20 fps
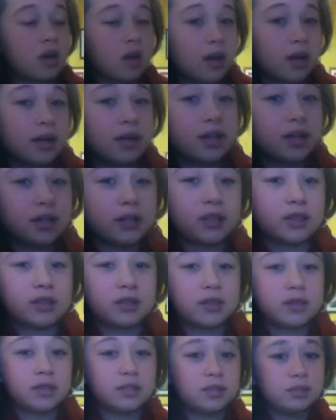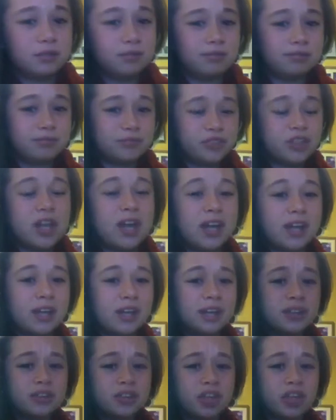I could say
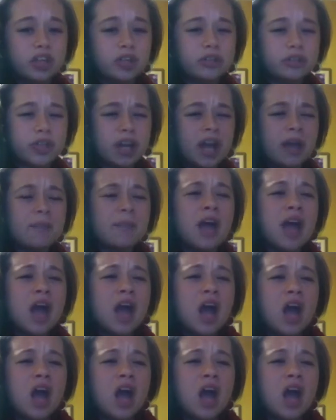is our username.